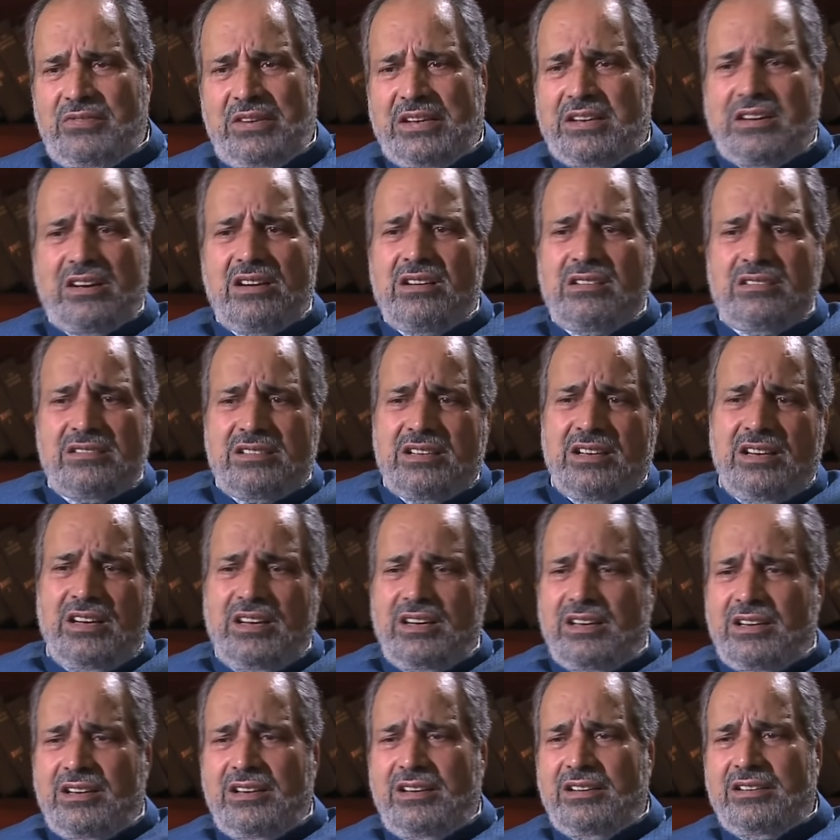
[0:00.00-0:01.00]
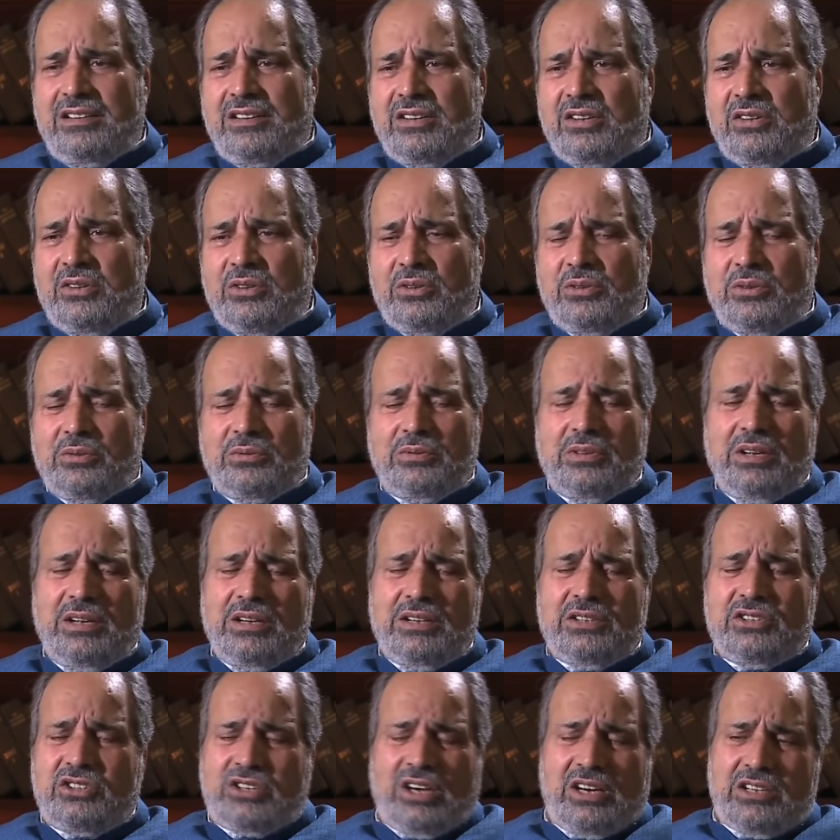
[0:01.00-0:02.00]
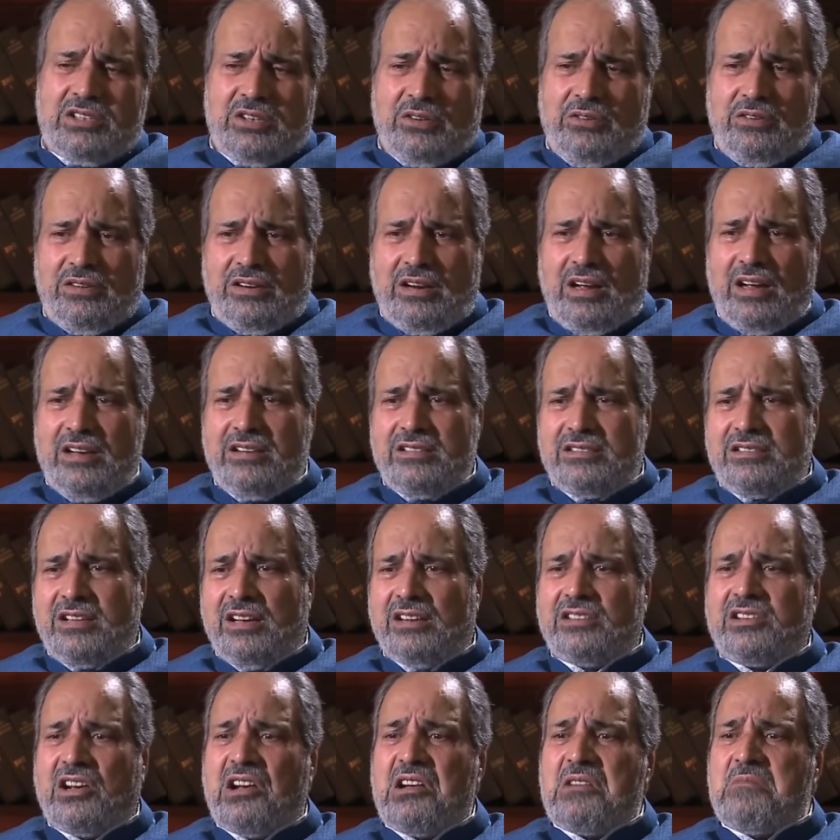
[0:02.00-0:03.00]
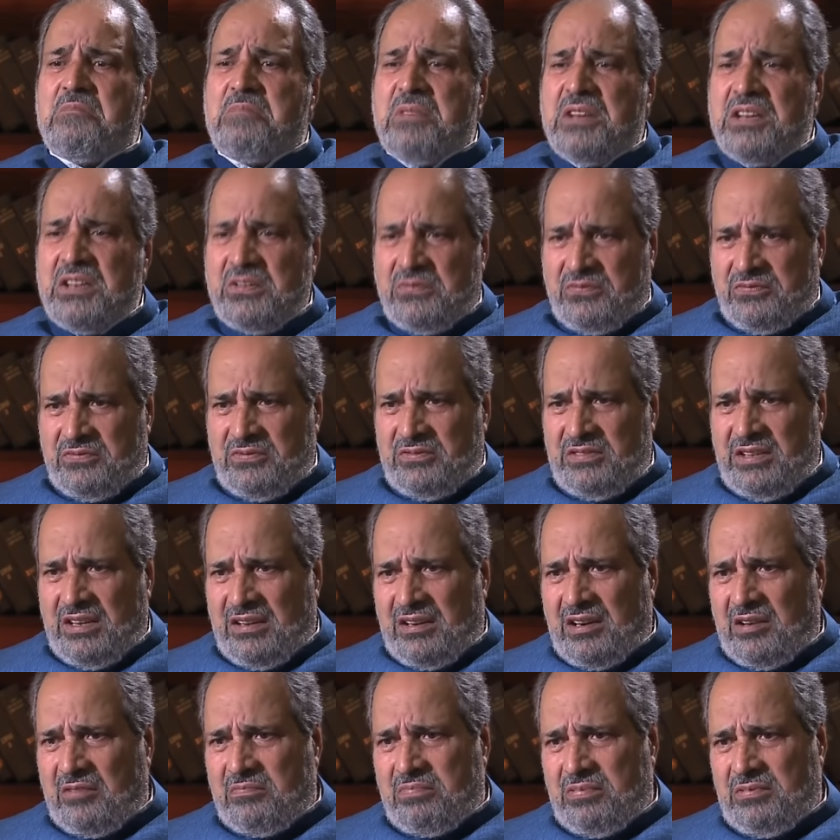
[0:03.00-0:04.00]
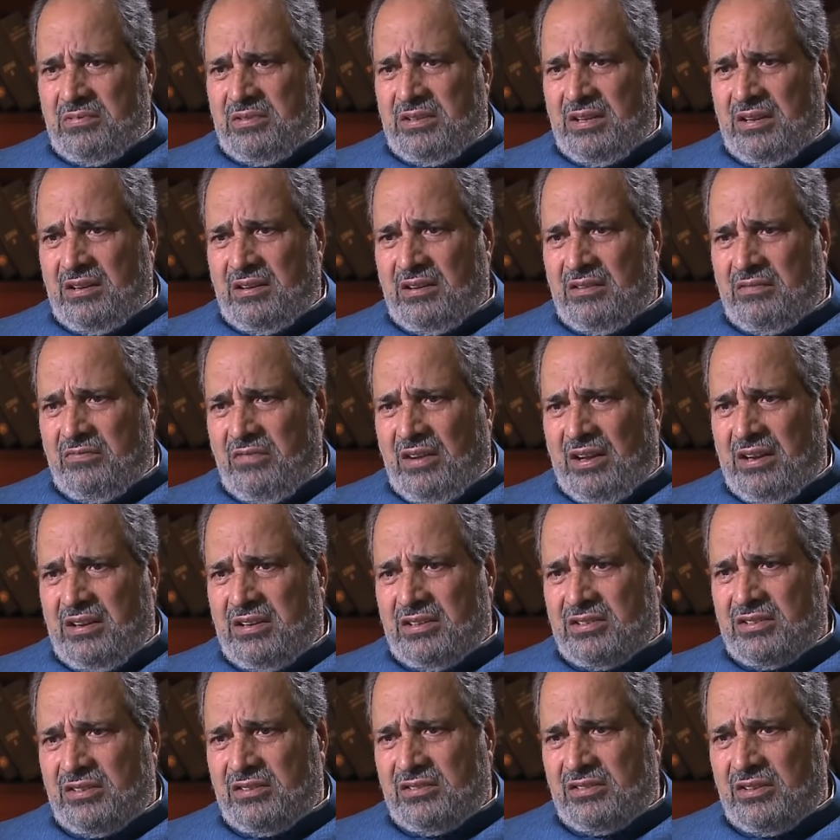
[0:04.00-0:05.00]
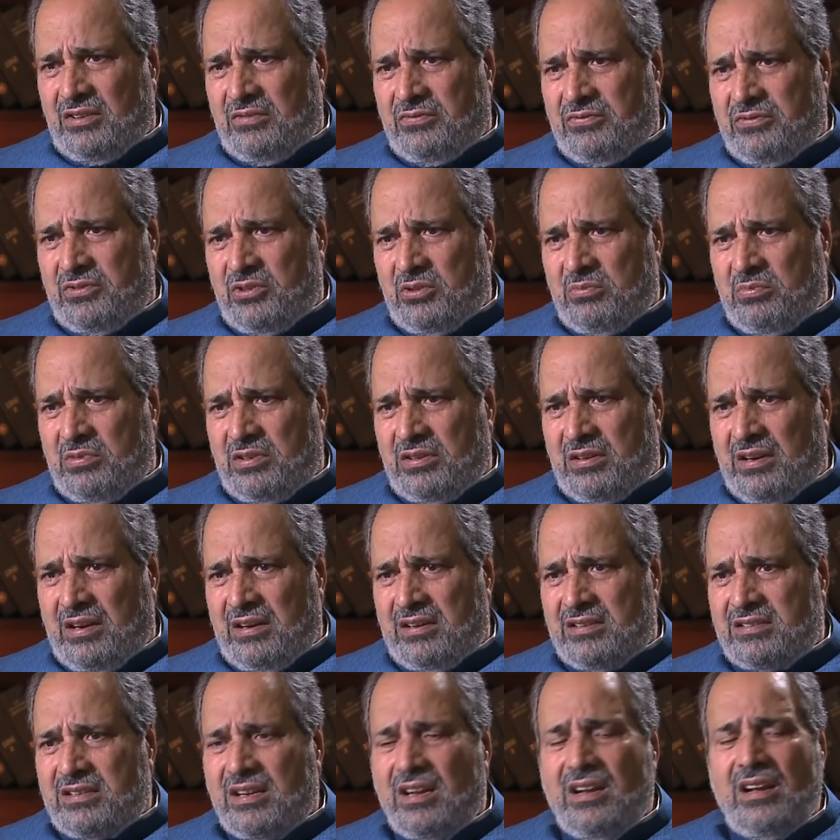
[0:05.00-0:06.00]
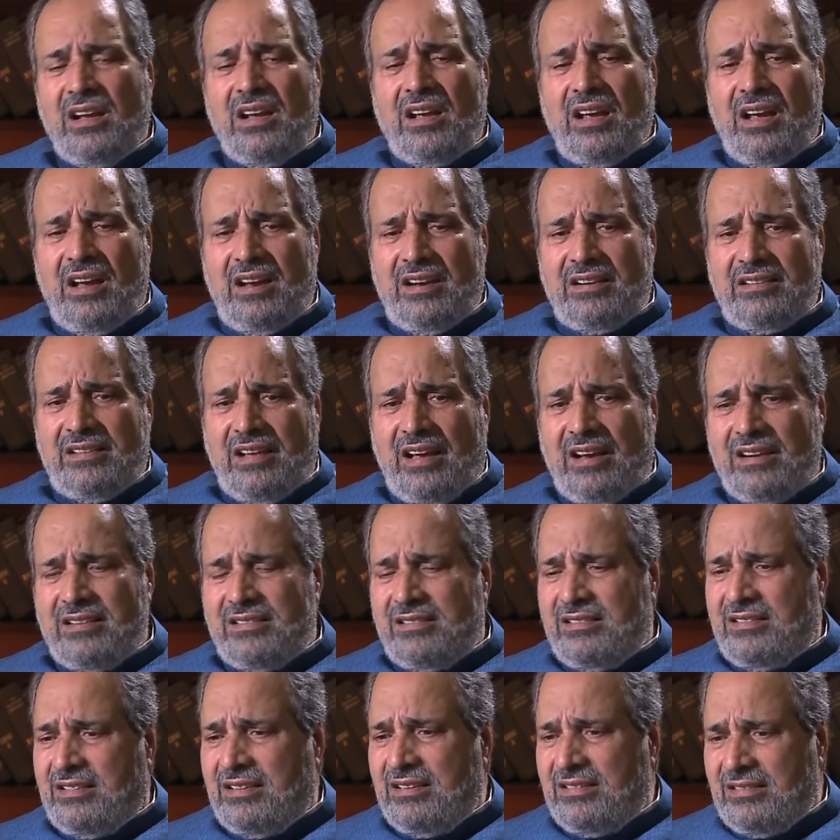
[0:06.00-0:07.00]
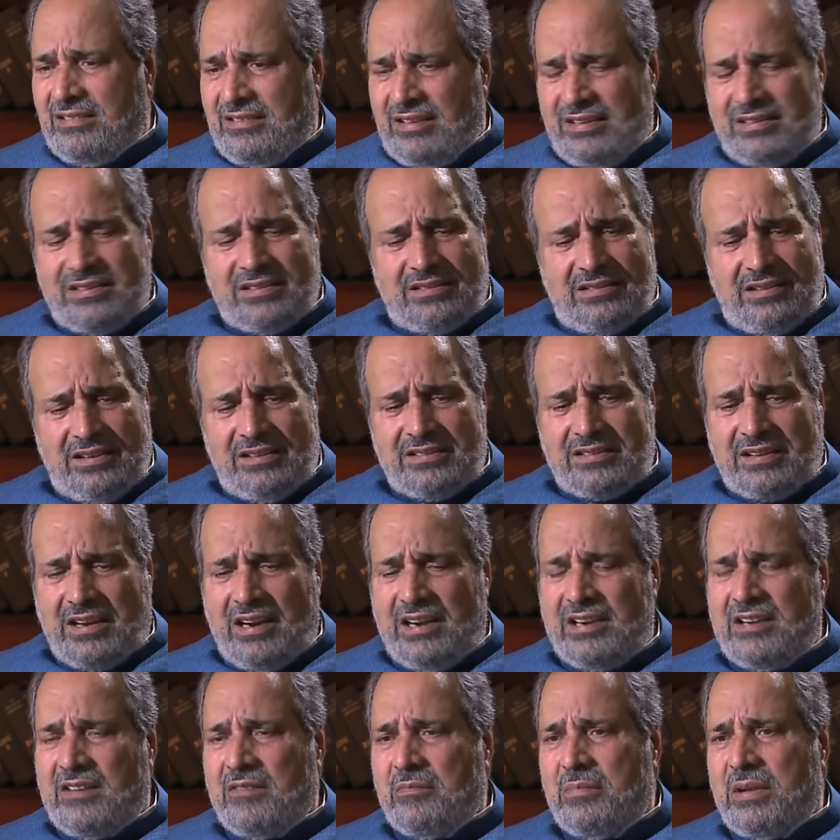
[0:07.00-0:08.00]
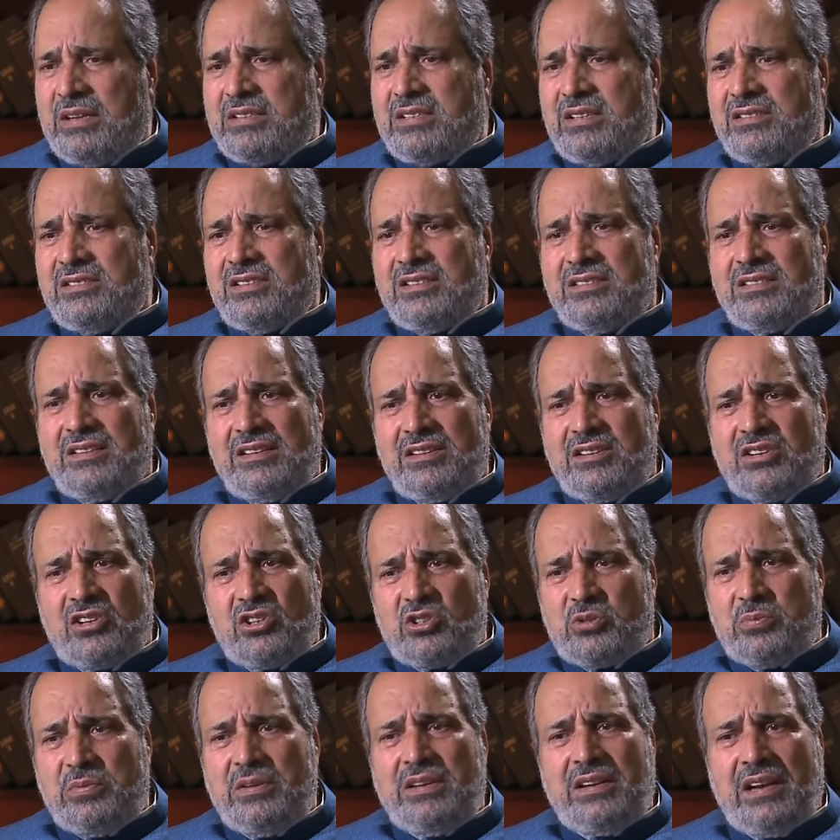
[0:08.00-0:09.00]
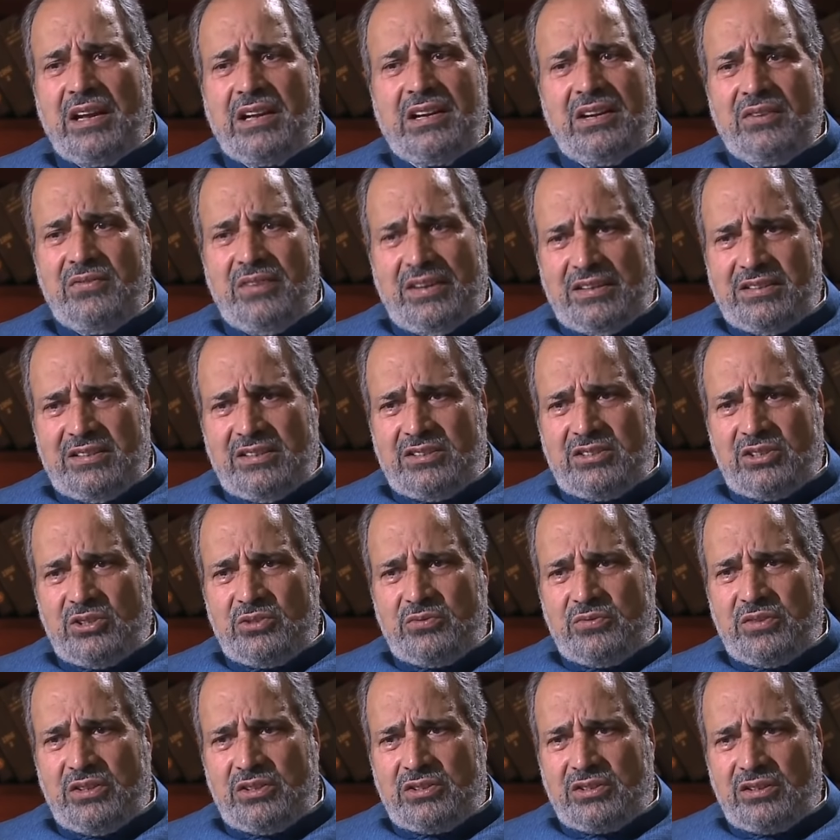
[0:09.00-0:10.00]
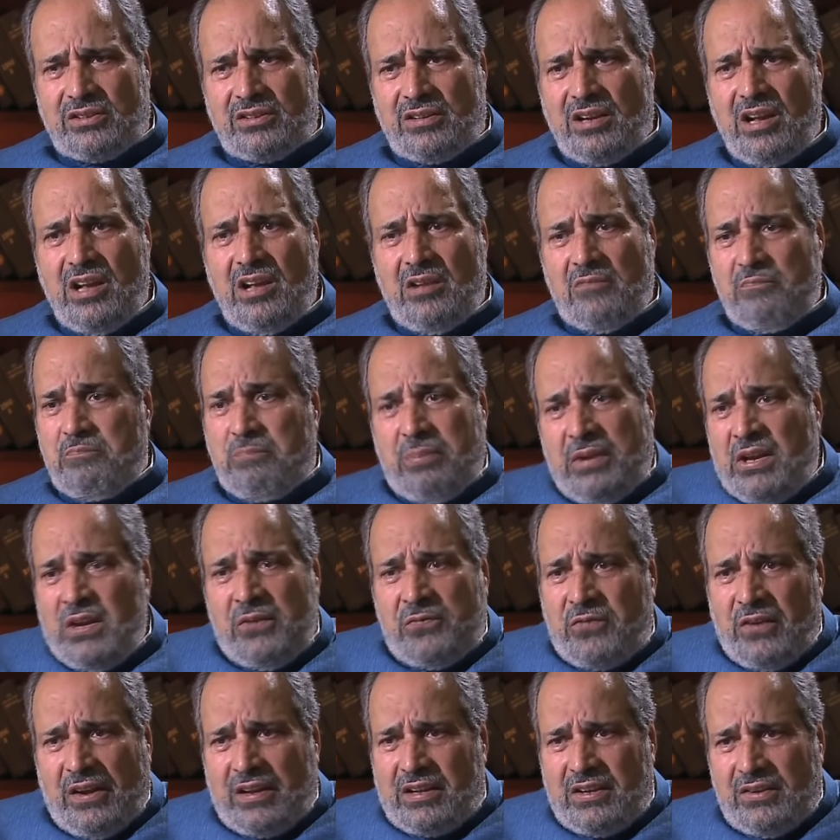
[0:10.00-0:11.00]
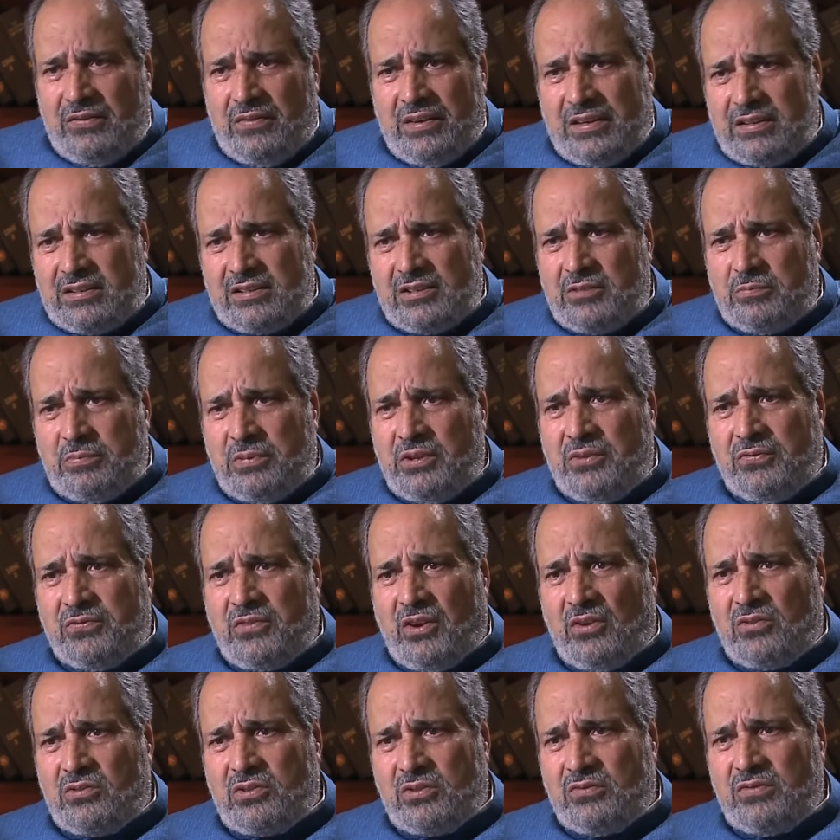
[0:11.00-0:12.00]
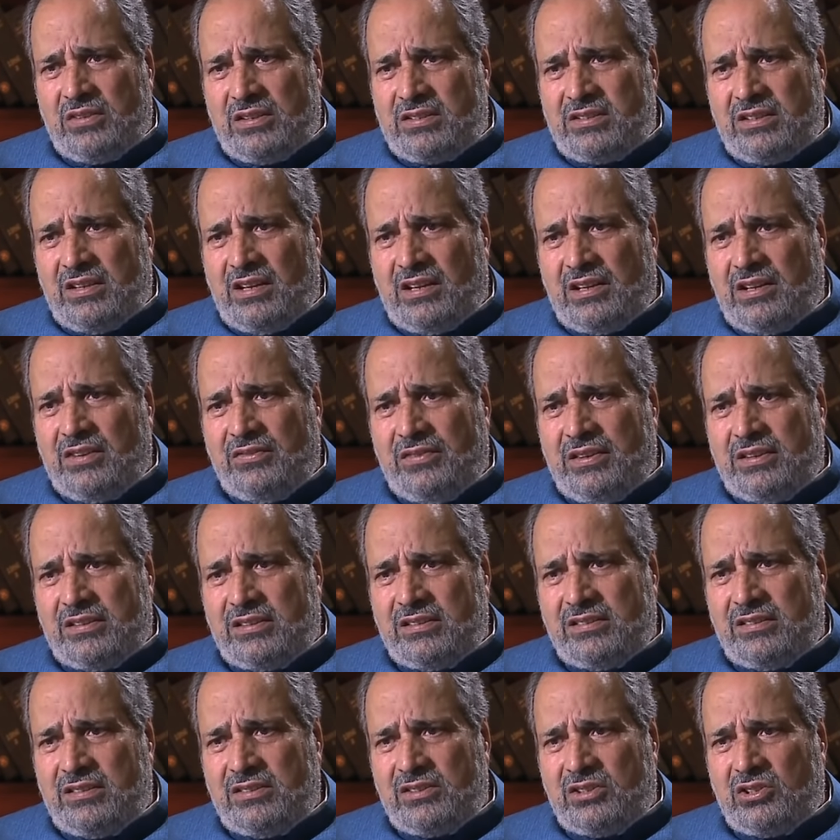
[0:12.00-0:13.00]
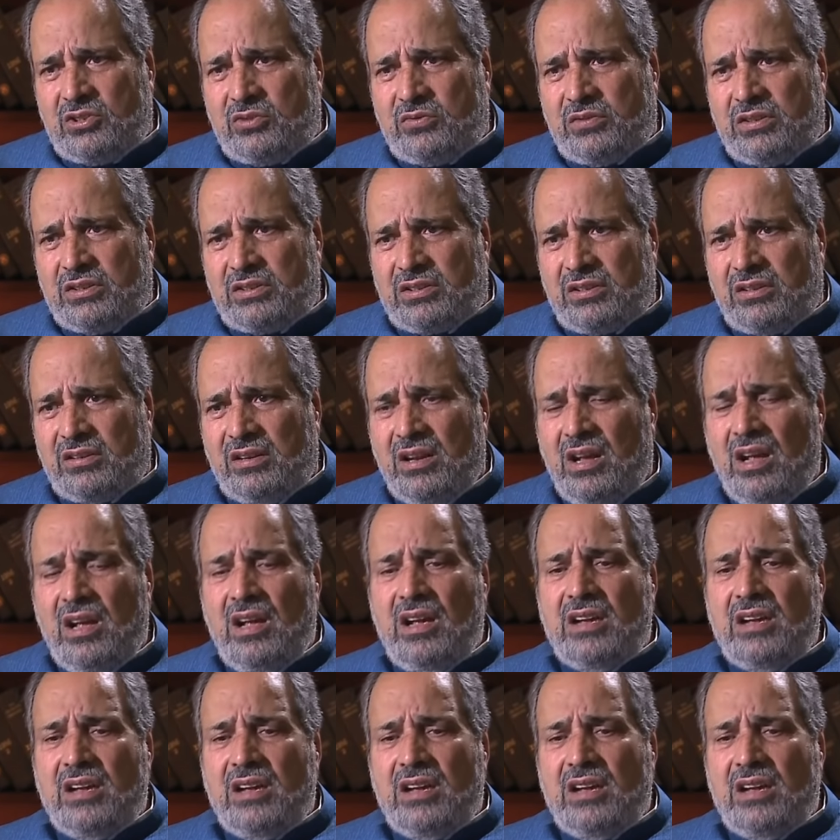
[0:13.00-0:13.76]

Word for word: We can't, uh, you know, shut our eyes that on beef there are, there are violations of right. human rights and that this, these kind of messages in Kashmir aggravate the situation. Beef aggravated, beef controversy aggravated the situation.